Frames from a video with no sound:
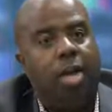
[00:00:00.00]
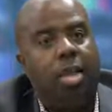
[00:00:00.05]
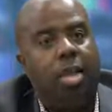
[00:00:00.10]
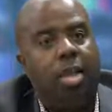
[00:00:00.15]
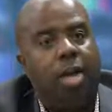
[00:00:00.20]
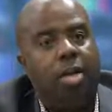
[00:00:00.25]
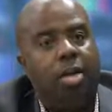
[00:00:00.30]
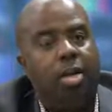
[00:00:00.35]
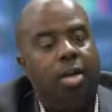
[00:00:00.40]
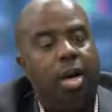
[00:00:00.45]

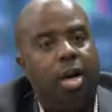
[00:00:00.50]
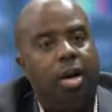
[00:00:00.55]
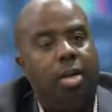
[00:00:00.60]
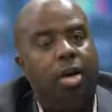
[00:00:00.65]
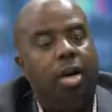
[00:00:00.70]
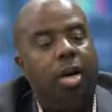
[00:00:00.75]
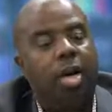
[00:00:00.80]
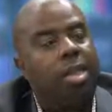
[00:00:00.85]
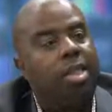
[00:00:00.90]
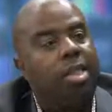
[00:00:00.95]
that
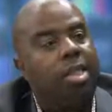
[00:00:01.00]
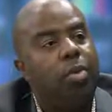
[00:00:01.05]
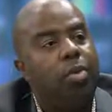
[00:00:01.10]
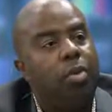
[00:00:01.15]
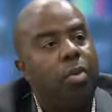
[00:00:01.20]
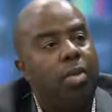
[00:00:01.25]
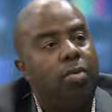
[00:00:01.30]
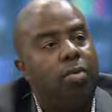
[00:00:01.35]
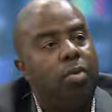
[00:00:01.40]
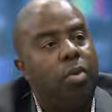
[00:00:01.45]
her legacy
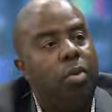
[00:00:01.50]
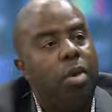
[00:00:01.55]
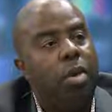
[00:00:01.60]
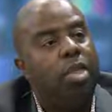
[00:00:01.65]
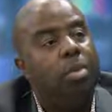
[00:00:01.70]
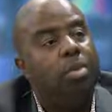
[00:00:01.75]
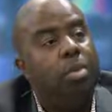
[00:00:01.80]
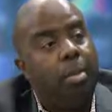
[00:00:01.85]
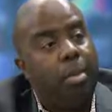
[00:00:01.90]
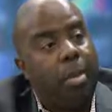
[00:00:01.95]
will live on.
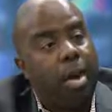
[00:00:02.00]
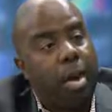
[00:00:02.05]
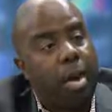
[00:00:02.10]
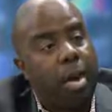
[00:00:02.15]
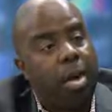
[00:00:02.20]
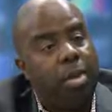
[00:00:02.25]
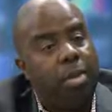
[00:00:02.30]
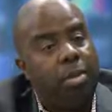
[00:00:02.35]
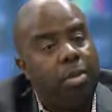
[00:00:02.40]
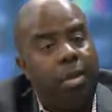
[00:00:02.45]
It's been my
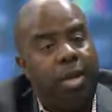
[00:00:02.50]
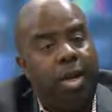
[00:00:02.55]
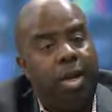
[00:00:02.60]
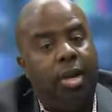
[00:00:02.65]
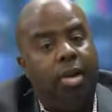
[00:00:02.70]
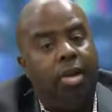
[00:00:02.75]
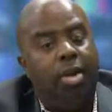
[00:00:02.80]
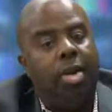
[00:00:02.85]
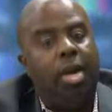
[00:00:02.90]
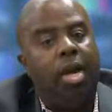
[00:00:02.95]
honor to be
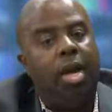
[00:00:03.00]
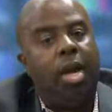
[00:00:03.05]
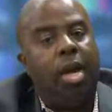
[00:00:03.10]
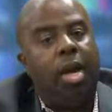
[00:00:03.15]
here,